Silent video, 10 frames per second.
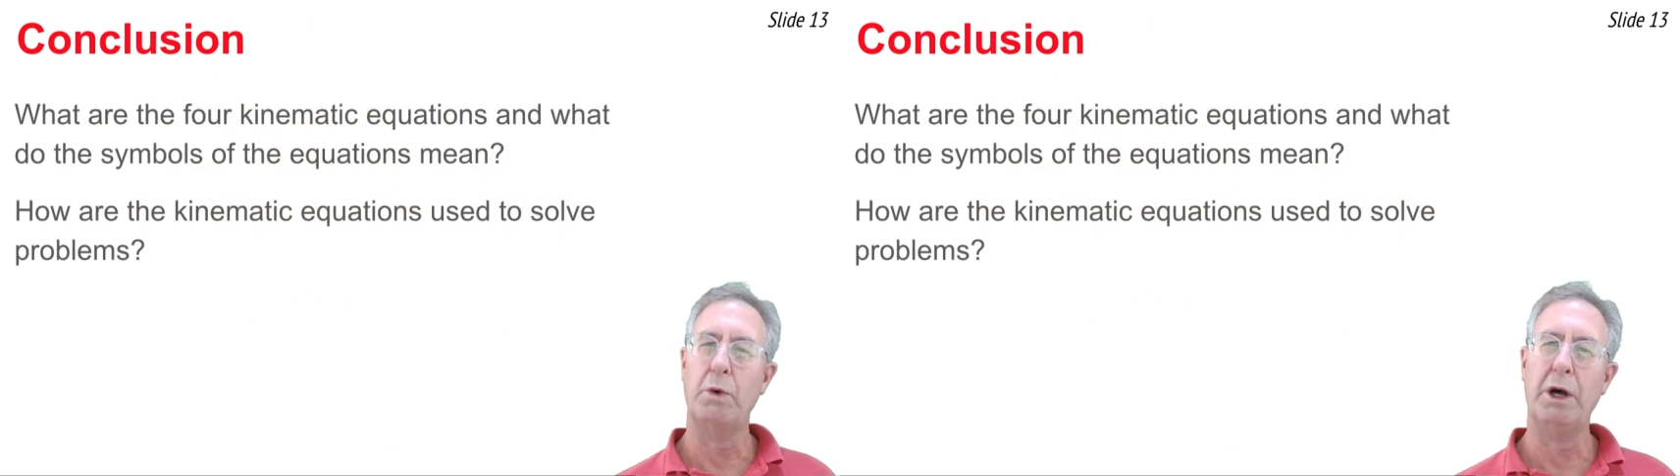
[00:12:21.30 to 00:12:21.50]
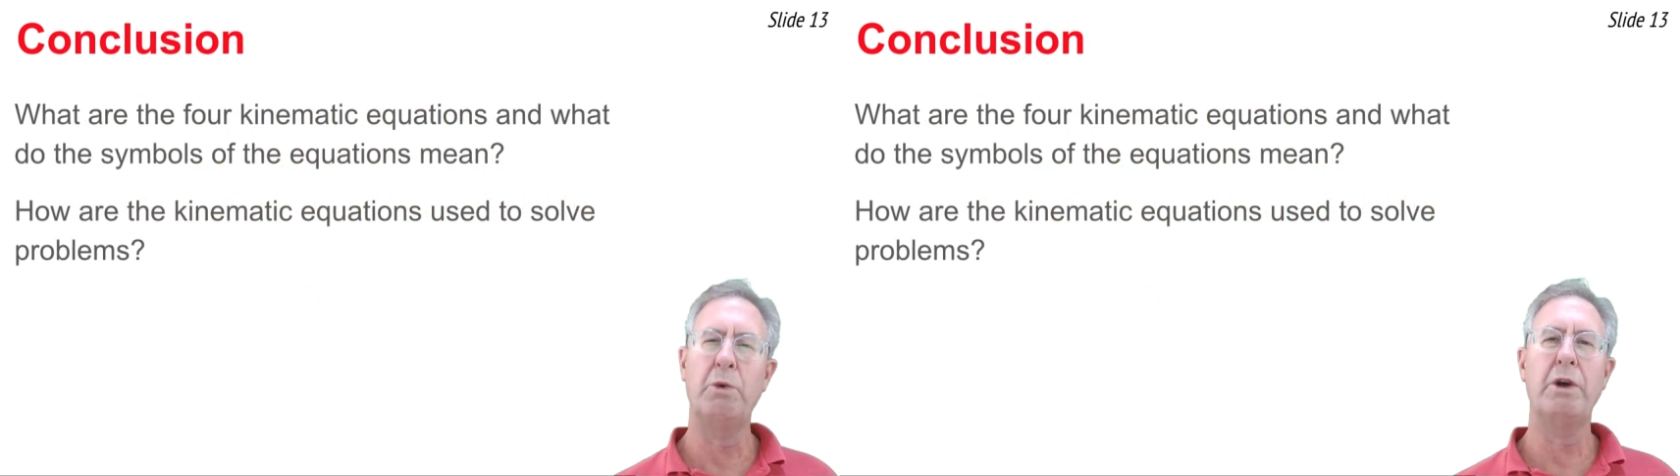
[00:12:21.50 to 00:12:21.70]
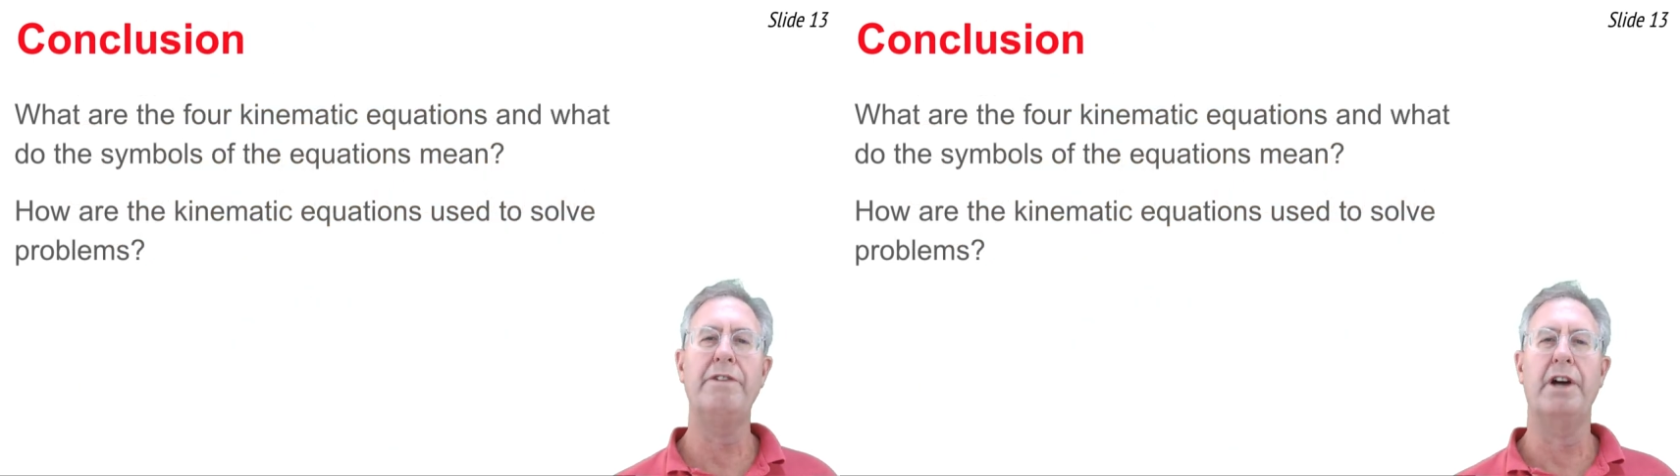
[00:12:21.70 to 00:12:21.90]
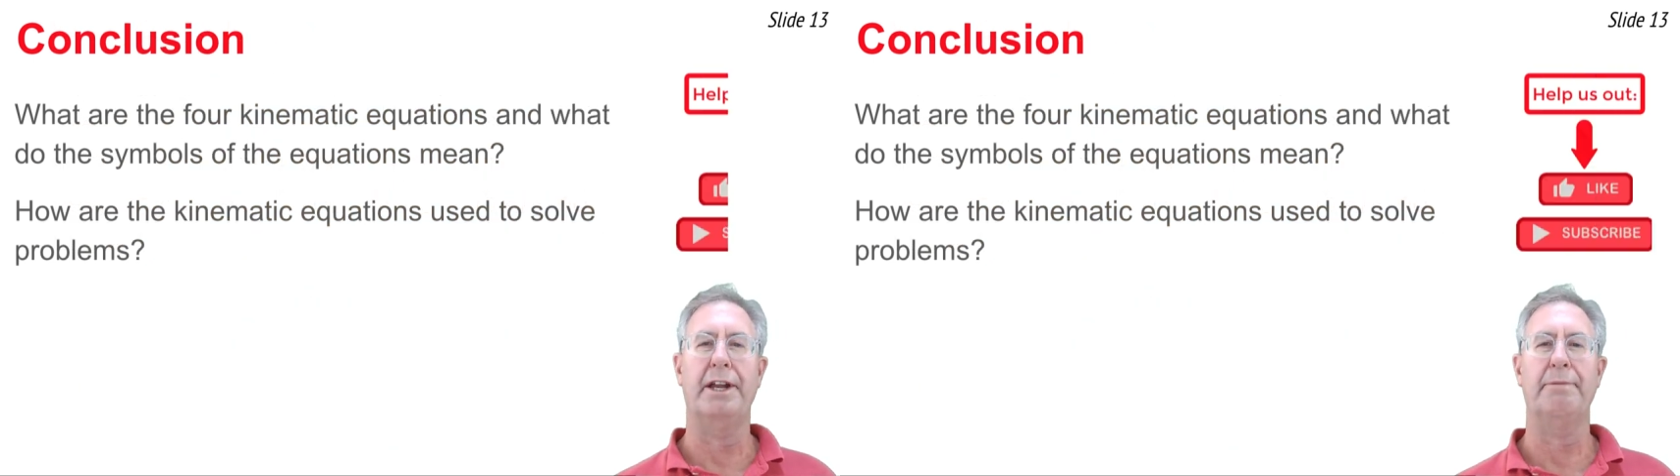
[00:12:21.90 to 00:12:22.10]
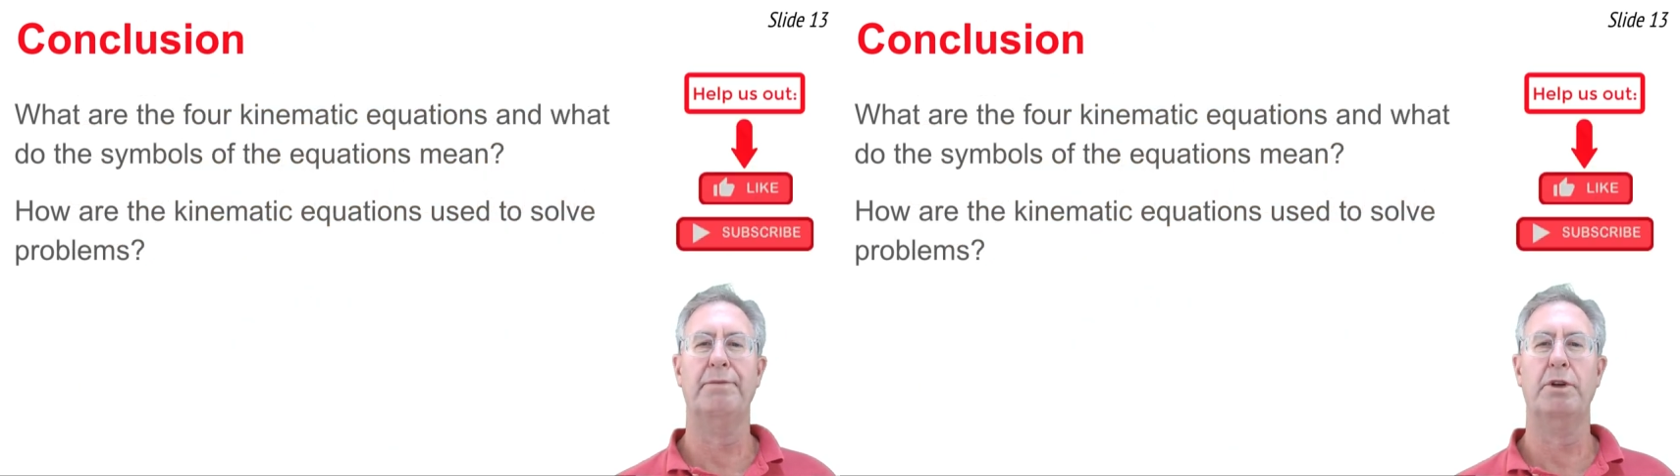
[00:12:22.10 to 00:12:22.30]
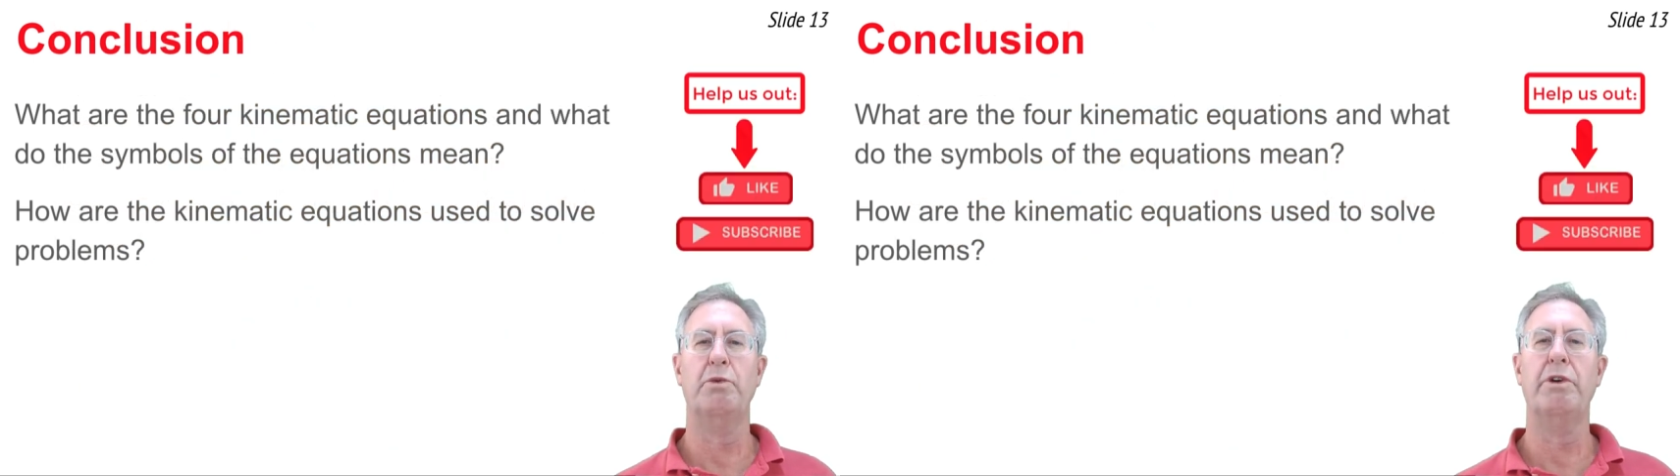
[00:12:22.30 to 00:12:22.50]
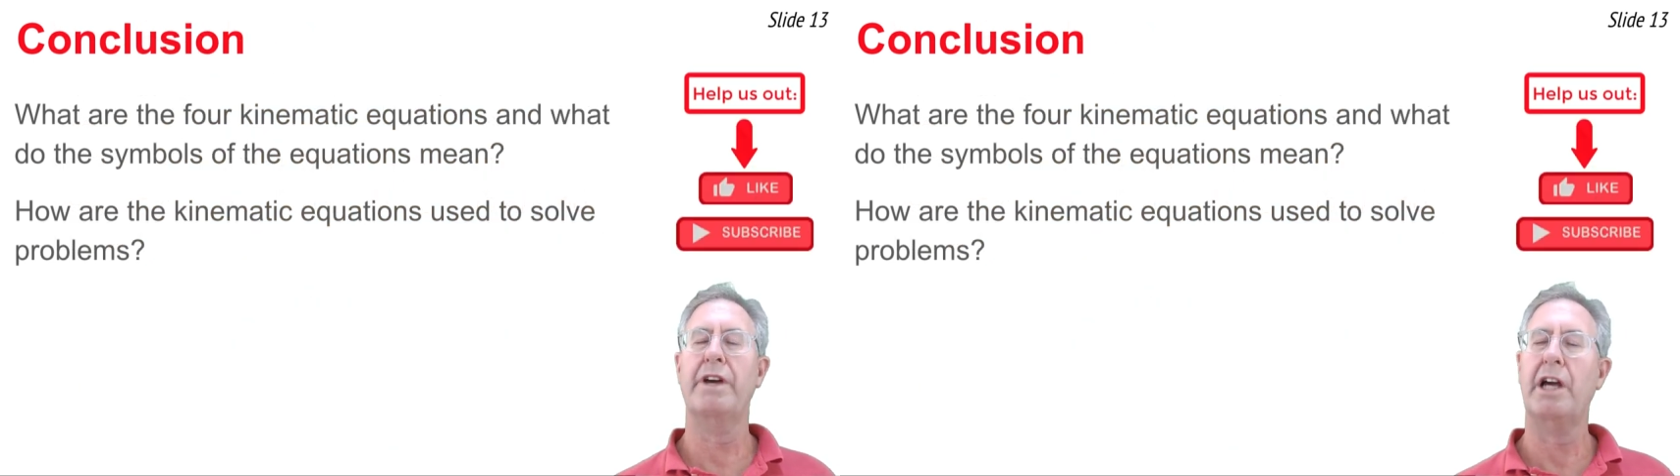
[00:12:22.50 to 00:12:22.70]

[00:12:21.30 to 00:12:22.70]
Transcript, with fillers: Well, we've done it. We've